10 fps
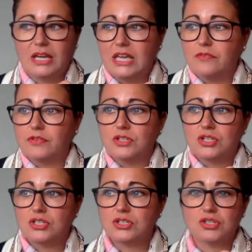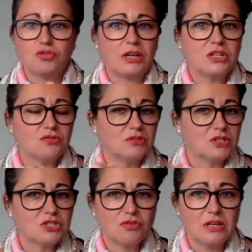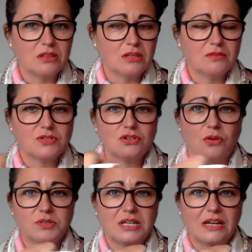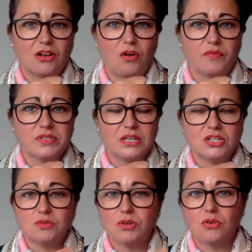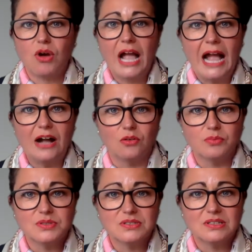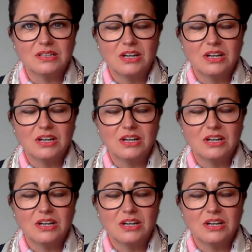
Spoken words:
even just a stranger in the street that you've stopped and had a conversation with or helped?